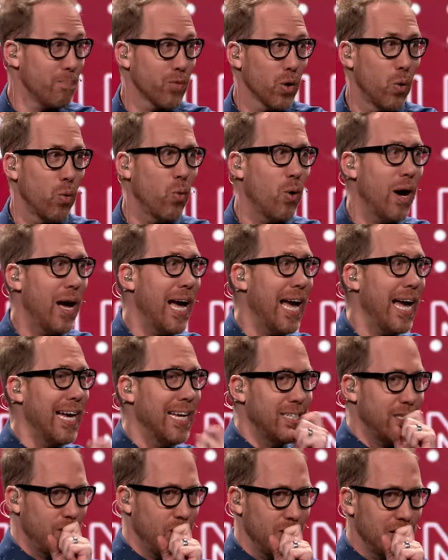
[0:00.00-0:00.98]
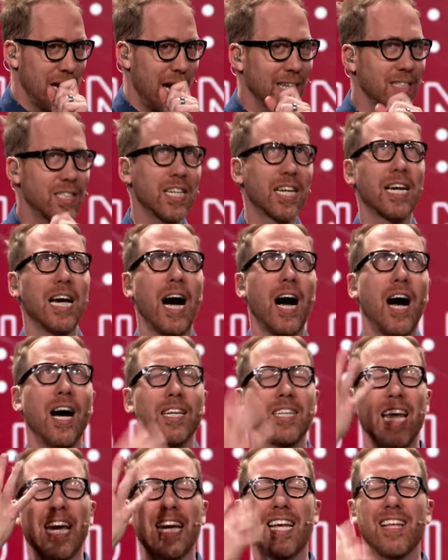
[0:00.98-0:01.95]
Wait, not to
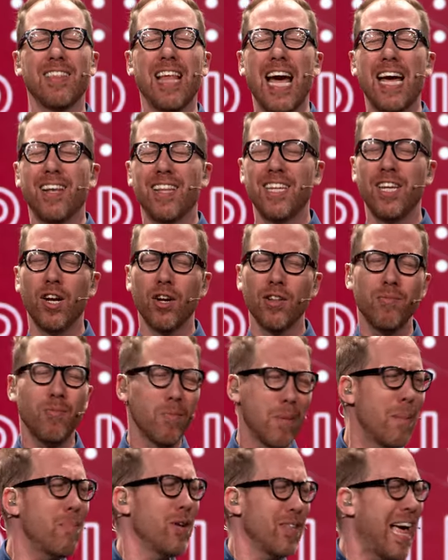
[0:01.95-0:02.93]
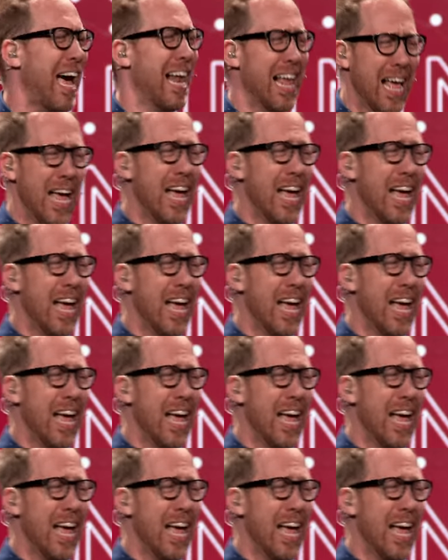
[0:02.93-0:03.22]
God, like in that, you know, remember that,